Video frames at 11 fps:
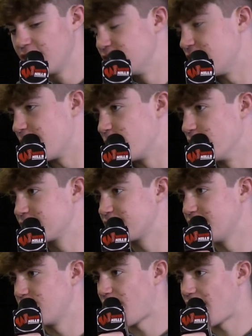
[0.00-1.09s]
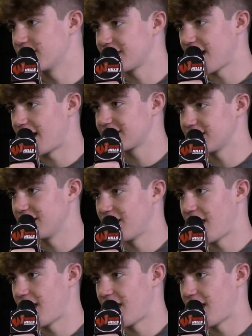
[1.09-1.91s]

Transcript: Jeff Wilson, Myles Gaskin,